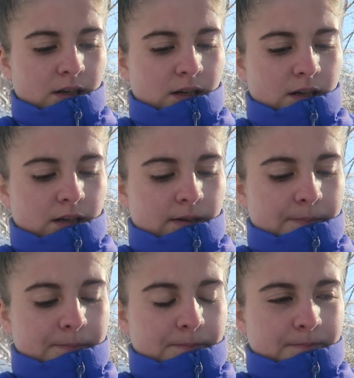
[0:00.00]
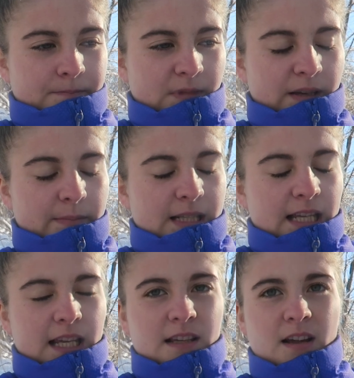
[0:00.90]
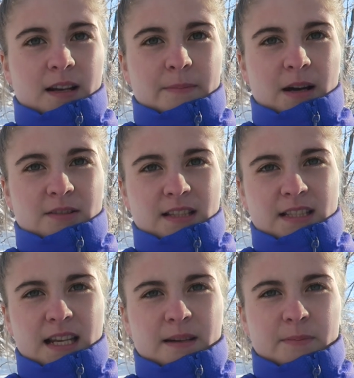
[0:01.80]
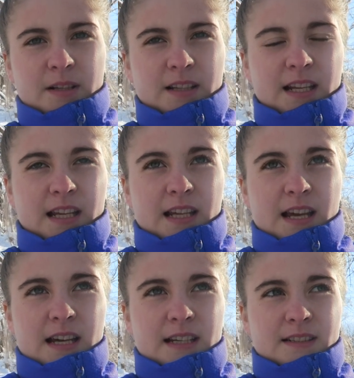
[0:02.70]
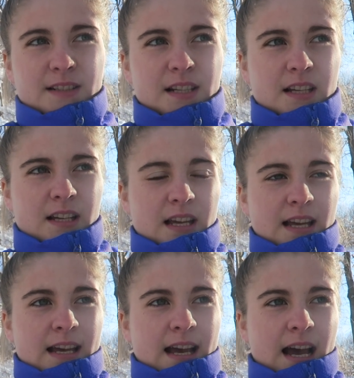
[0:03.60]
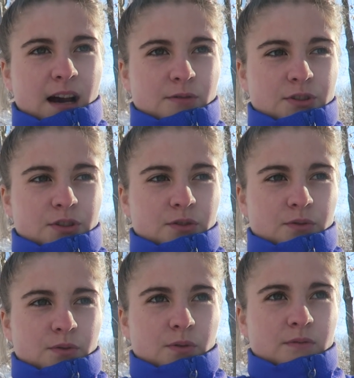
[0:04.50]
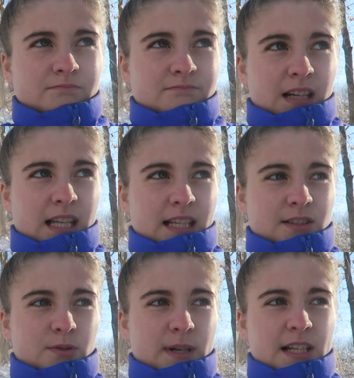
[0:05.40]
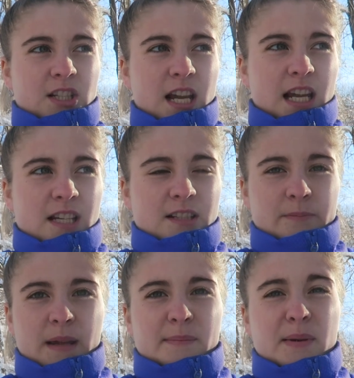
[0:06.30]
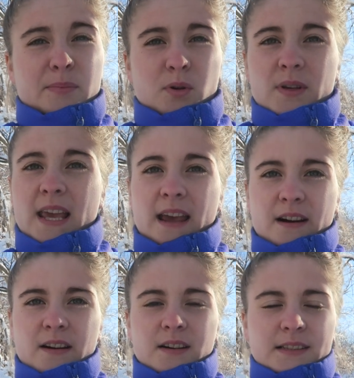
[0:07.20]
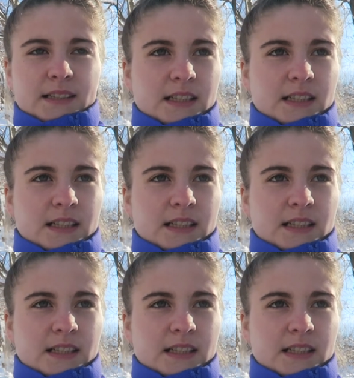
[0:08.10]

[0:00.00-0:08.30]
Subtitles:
I've been thinking a lot about sustainability and how do you, I guess, create change and make people care.